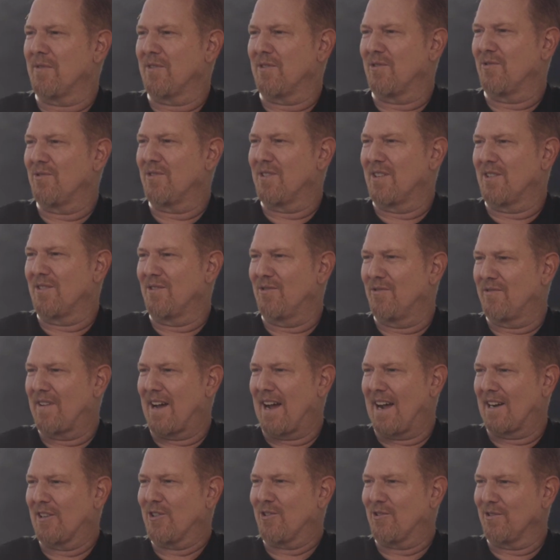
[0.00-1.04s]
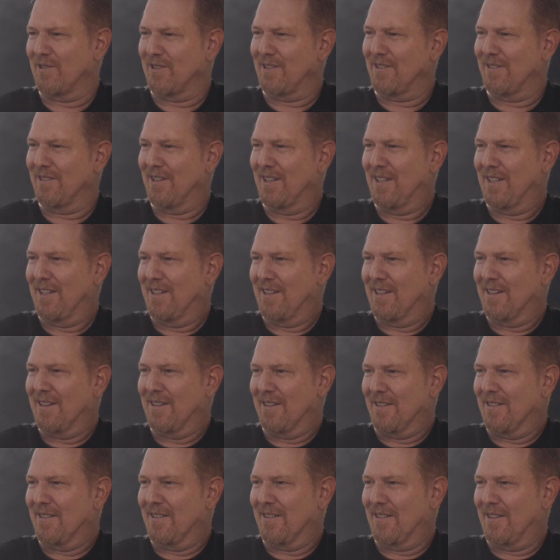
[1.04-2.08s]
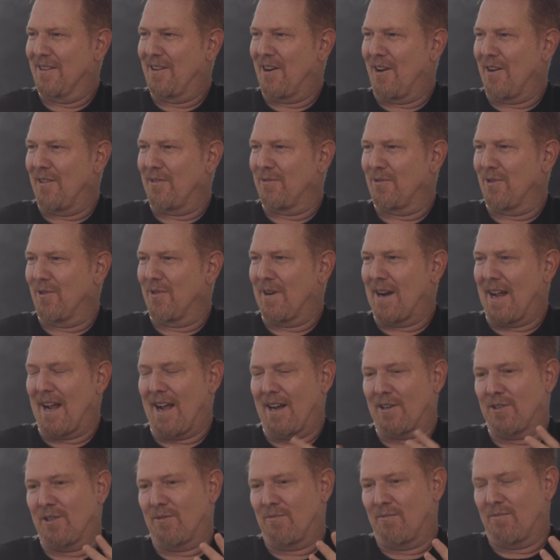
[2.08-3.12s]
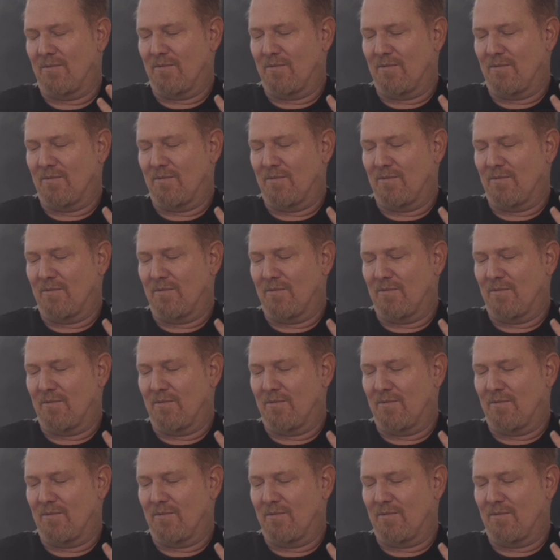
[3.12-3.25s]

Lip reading: As you said, you've actually gone through, and I actually